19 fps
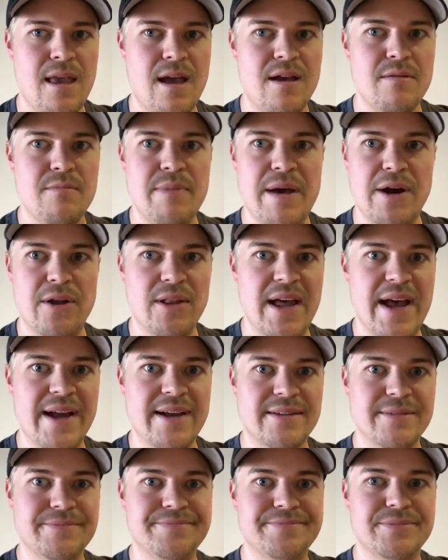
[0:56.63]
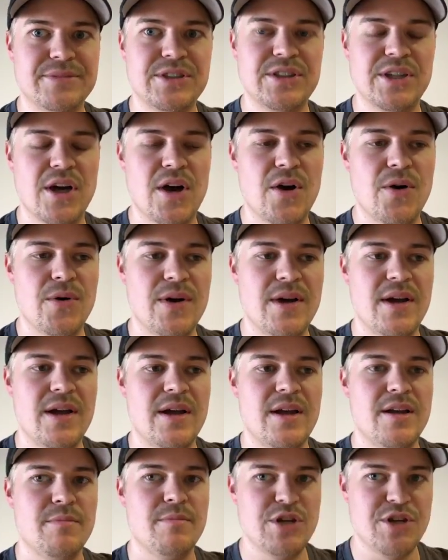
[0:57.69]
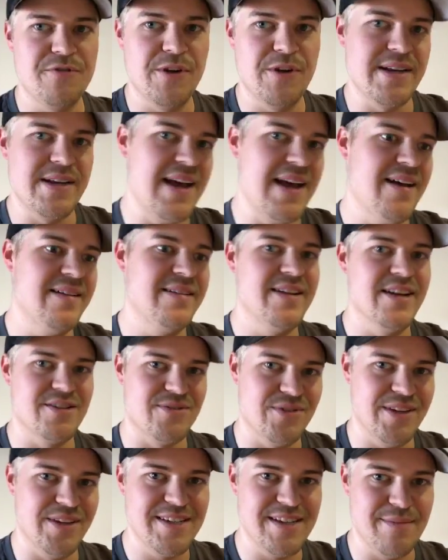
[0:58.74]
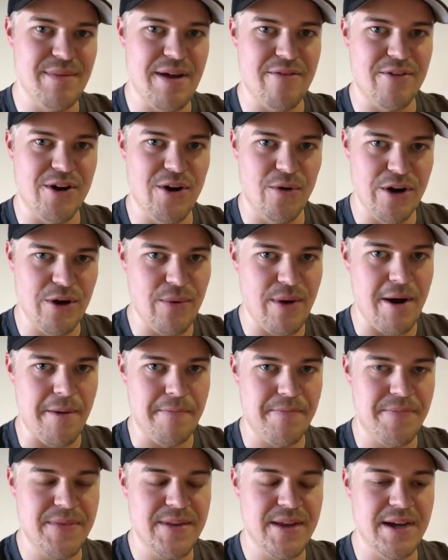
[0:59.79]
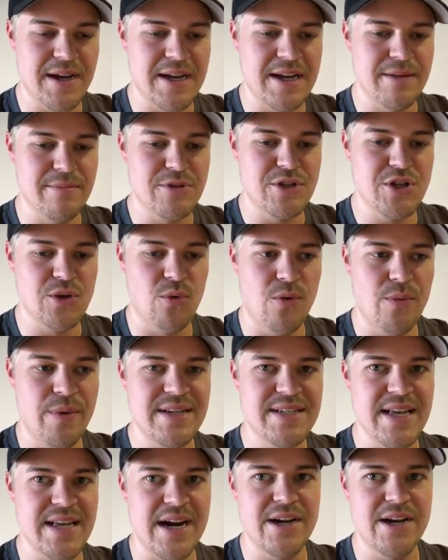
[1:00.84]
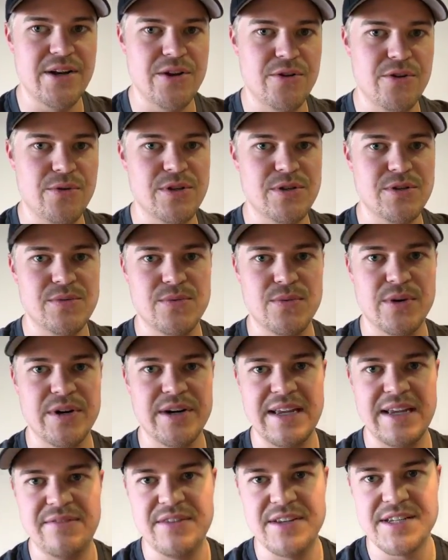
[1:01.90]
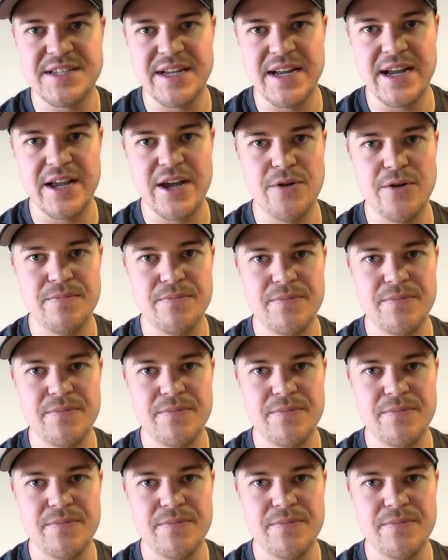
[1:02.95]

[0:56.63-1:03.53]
pedal lag. So put your foot down, doesn't really seem to ever go anywhere. So what we decided to do was we're going to give this thing a go.